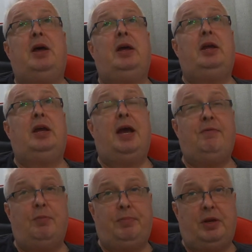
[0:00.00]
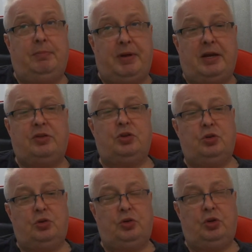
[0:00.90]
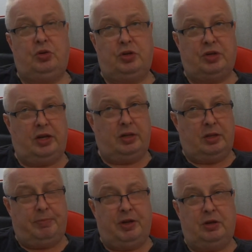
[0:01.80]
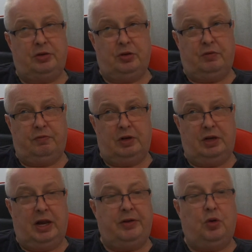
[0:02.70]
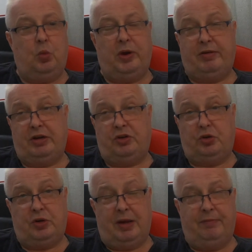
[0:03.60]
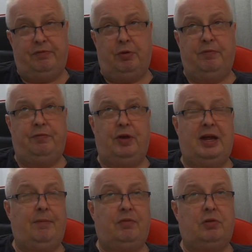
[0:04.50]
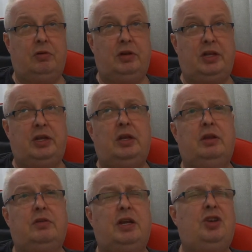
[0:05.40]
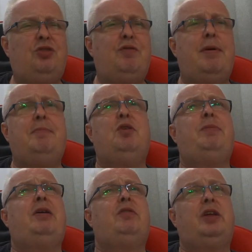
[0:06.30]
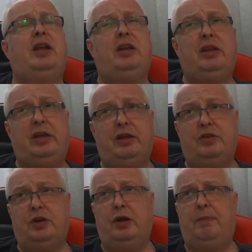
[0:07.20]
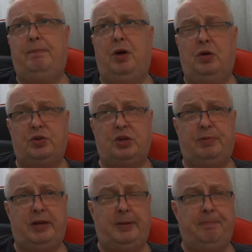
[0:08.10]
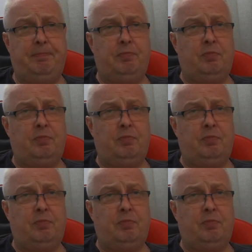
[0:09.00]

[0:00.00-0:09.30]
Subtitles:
I haven't been back to, you could say, the part of London where I do come from for absolutely years. I do remember about 10 years ago, possibly,